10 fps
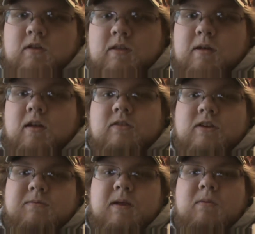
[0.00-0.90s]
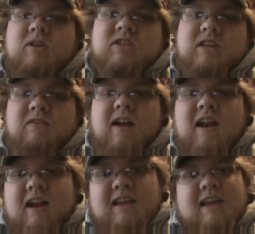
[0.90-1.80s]
That also explains why she never had
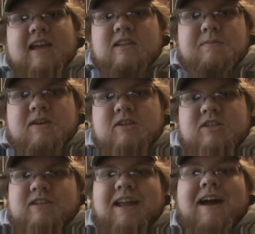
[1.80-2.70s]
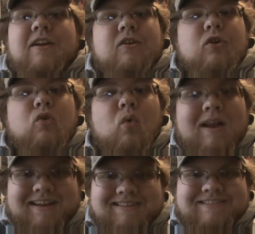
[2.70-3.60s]
any kids, because she died in her
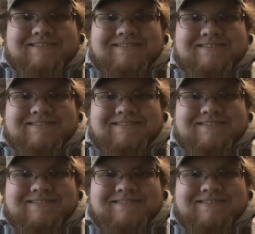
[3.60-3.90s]
20s